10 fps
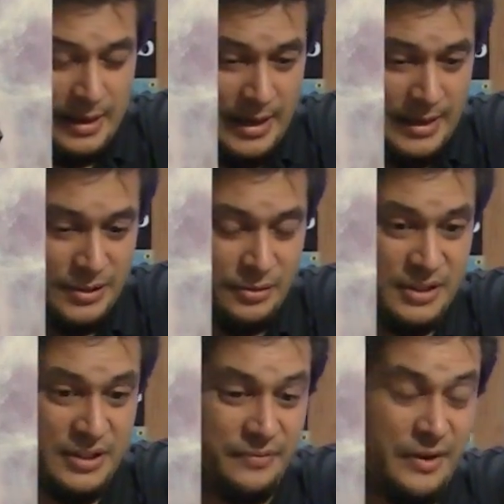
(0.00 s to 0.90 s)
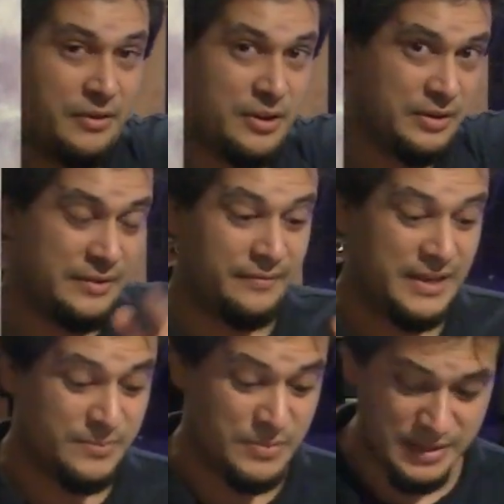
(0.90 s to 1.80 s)
And so it is a very good
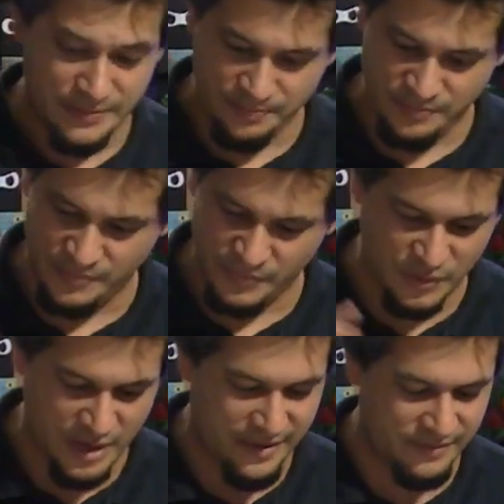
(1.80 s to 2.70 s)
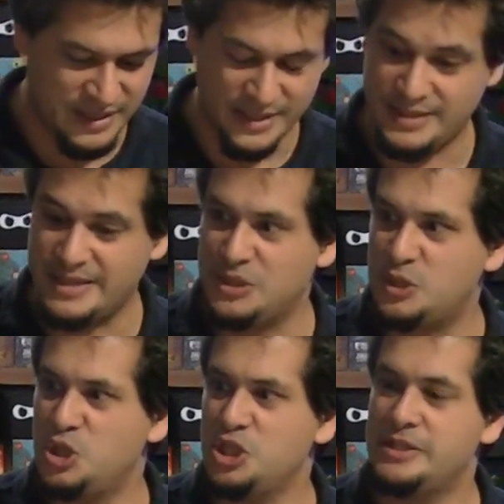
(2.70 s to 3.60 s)
investment to have these
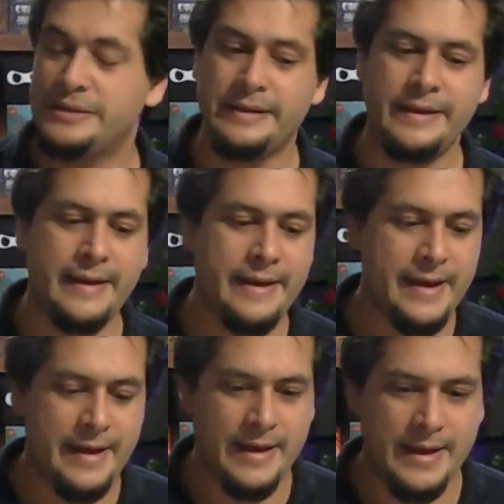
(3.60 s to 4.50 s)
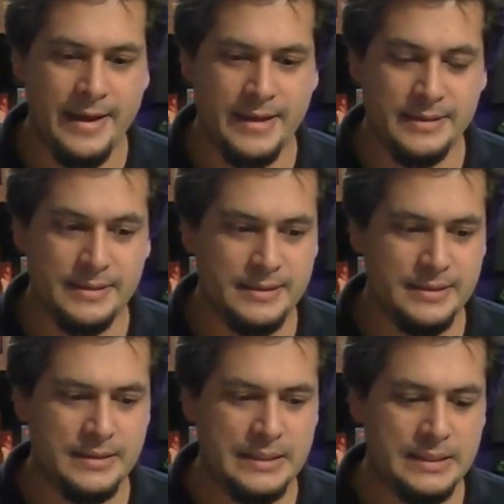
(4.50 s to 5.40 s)
inserts, and
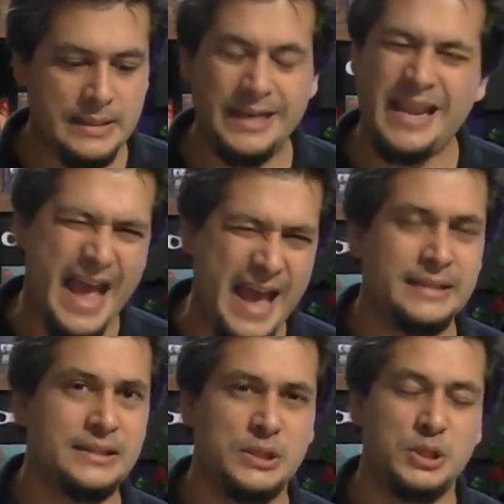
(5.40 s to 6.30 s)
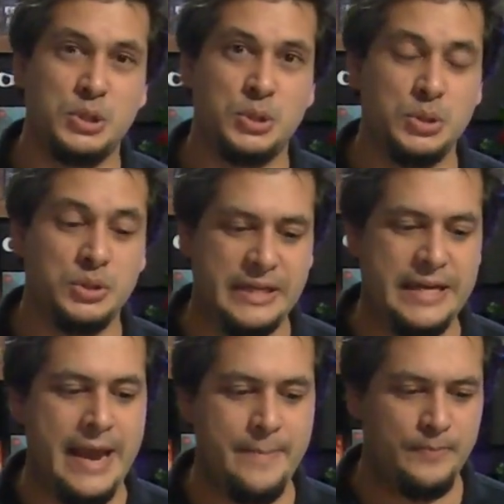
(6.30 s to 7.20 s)
it adds to the
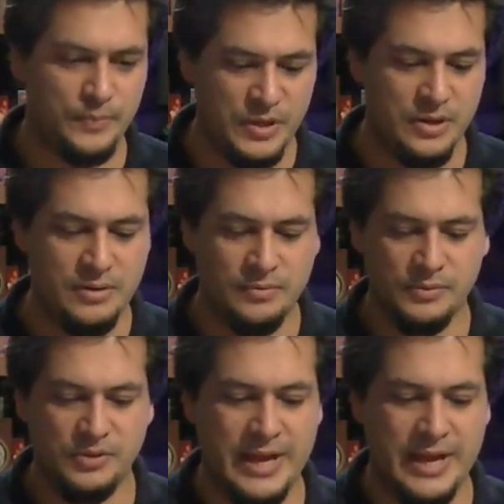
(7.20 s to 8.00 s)
game, you know, to